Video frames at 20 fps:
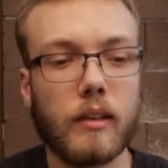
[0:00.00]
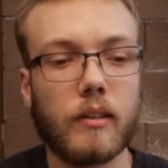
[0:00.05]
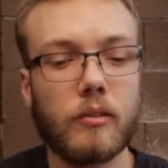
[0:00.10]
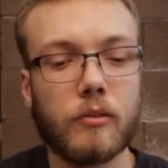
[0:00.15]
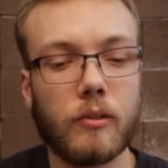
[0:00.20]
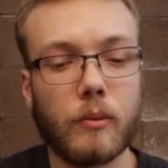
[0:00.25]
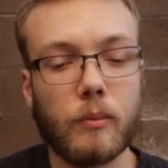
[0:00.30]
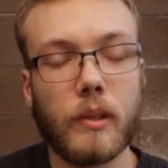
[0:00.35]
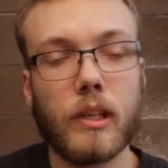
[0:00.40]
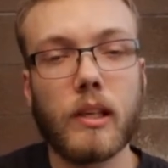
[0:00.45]

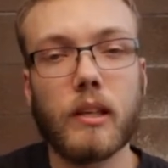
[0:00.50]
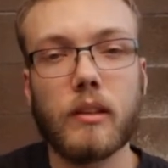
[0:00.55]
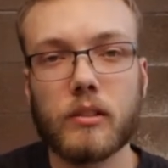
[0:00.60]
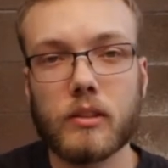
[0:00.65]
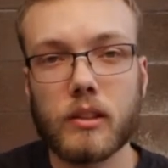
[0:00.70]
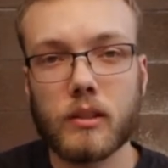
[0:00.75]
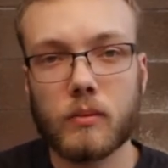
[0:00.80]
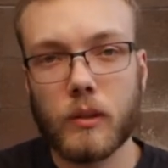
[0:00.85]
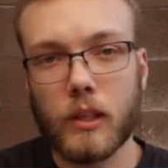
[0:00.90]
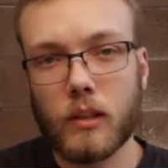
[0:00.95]
for me it
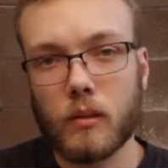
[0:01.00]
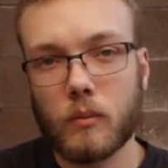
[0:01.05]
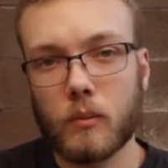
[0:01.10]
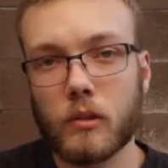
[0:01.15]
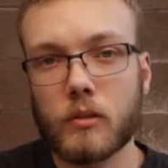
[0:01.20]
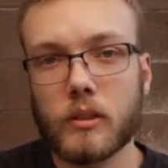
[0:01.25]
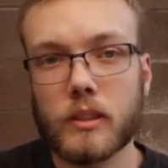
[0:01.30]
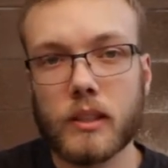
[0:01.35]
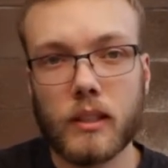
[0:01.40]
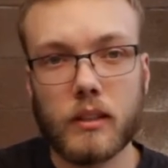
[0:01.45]
just made the
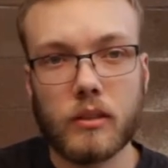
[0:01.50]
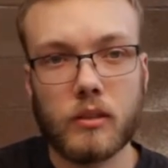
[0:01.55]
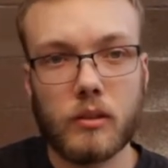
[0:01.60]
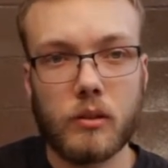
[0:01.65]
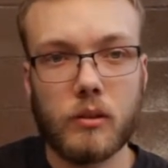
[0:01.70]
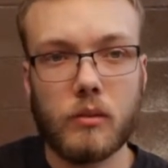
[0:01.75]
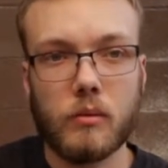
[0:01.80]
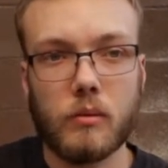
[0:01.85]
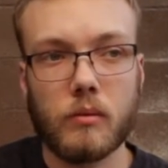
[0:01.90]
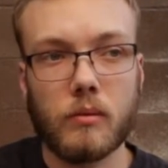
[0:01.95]
most sense
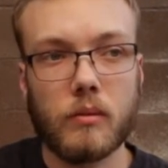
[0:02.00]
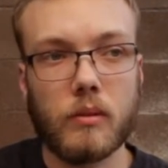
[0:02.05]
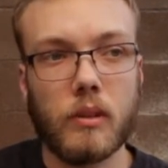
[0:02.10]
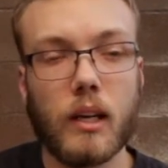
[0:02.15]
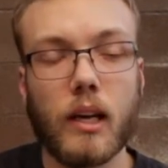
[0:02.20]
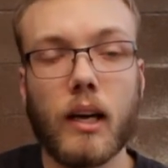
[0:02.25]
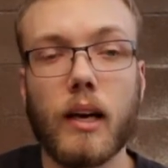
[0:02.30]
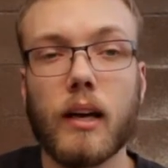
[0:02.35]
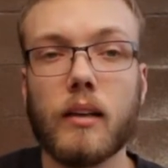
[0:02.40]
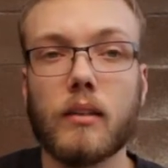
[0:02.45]
to
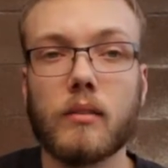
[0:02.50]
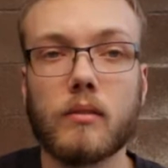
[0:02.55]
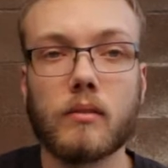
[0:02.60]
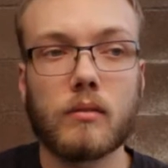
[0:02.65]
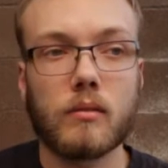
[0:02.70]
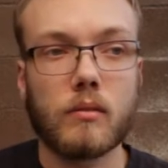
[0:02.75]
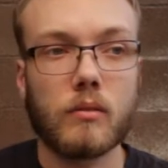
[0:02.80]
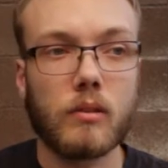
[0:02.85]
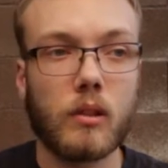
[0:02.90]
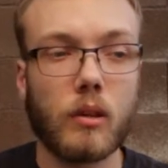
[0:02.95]
not
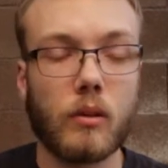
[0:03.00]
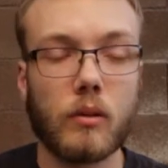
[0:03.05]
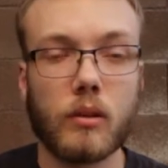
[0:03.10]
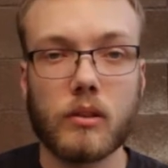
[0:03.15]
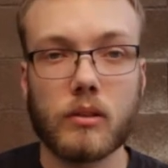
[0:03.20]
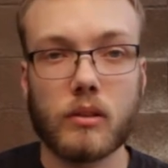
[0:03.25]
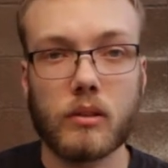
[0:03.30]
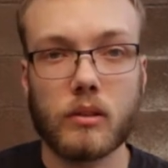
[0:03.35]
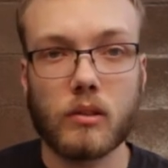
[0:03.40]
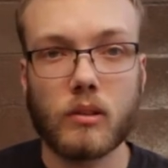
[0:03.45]
go
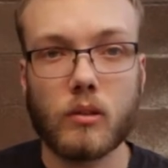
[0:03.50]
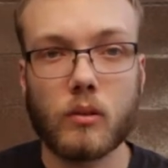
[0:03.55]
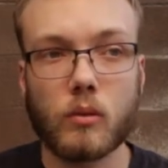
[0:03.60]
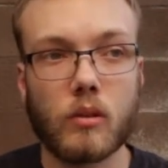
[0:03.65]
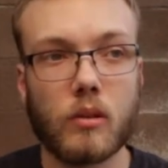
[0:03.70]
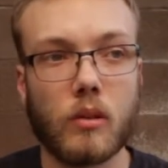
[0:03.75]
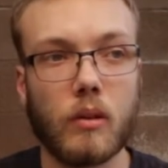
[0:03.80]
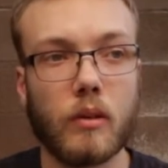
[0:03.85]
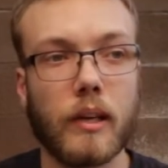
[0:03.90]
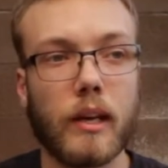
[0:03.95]
to school.